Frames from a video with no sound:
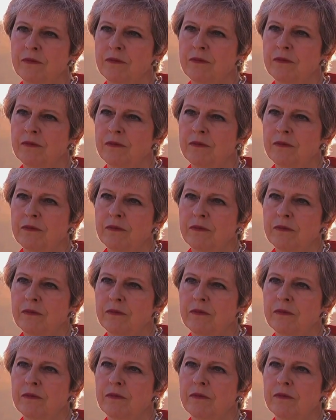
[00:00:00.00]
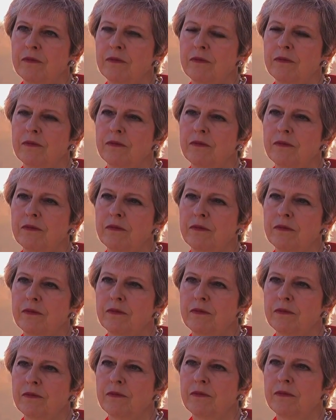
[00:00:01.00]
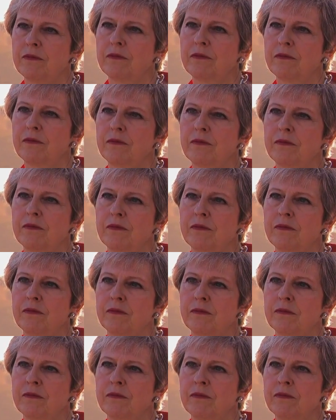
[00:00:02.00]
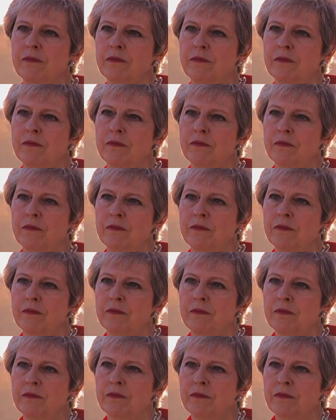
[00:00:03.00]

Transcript: When he was in government, that's your plan. When he was in government, did you ever see a plan from him?